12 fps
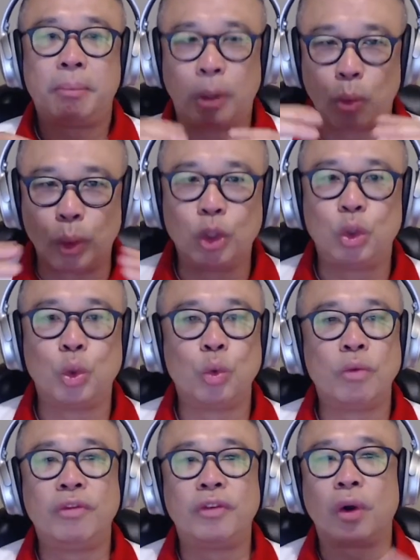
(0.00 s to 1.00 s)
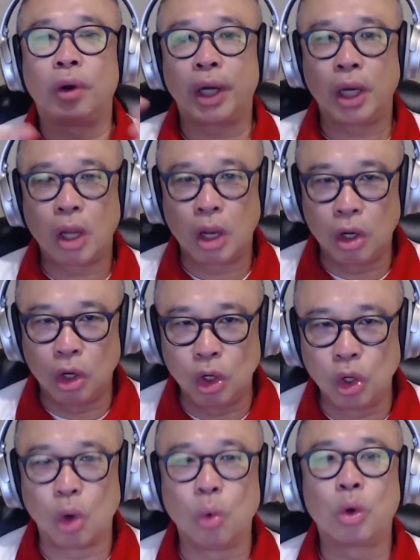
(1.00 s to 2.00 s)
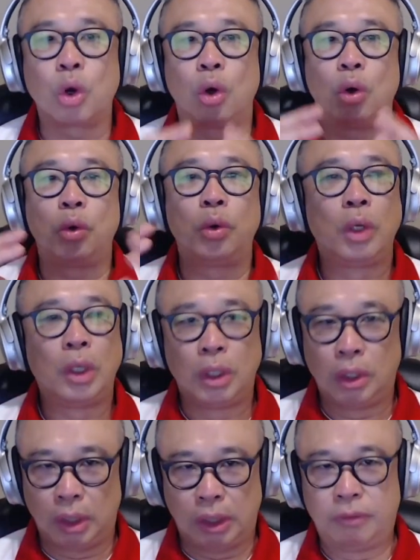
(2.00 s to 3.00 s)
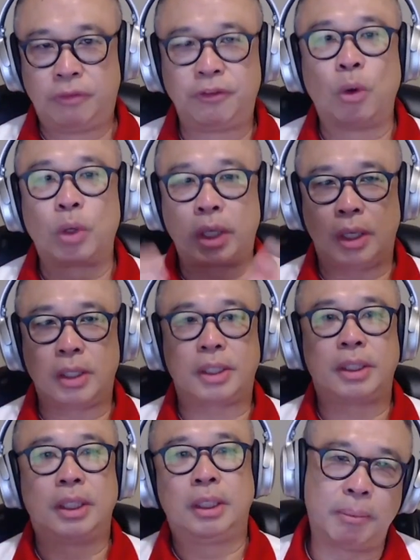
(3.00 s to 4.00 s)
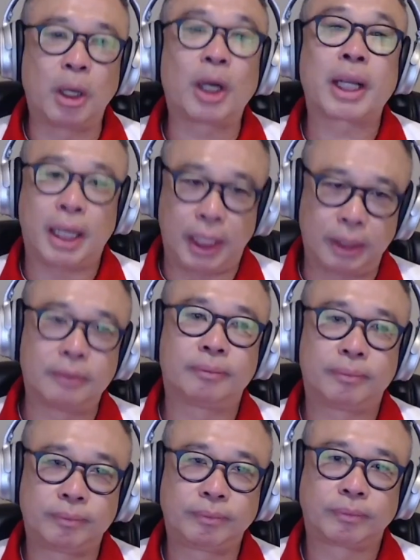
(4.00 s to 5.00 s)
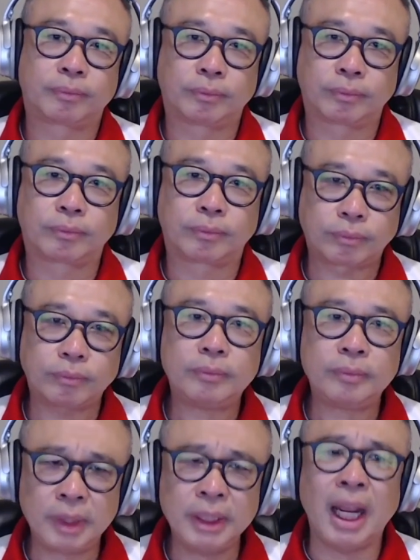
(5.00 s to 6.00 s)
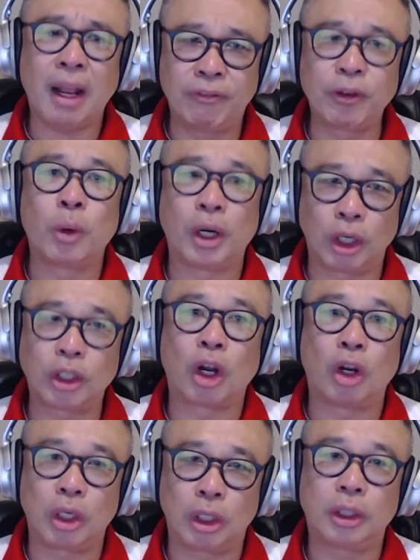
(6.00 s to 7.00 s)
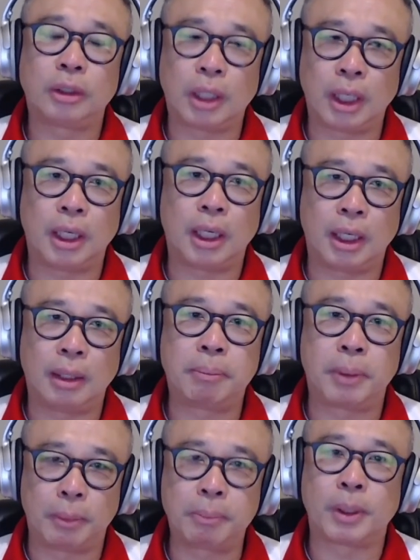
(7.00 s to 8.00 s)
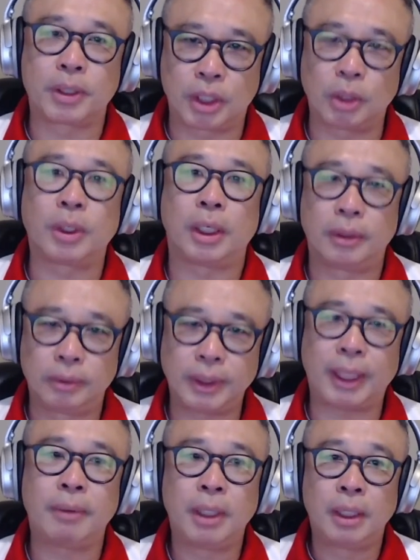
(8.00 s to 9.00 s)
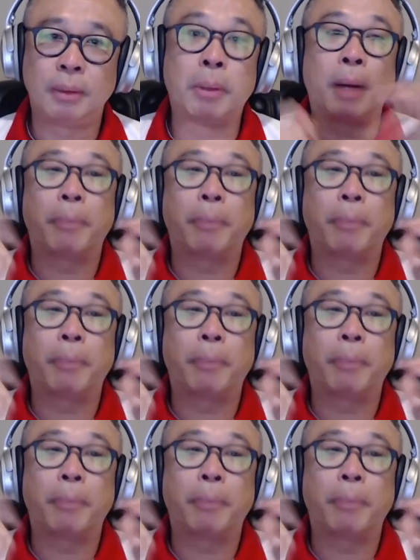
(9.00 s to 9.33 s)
but we do very local focused marketing. Yeah, a few $100 per student. Yeah, but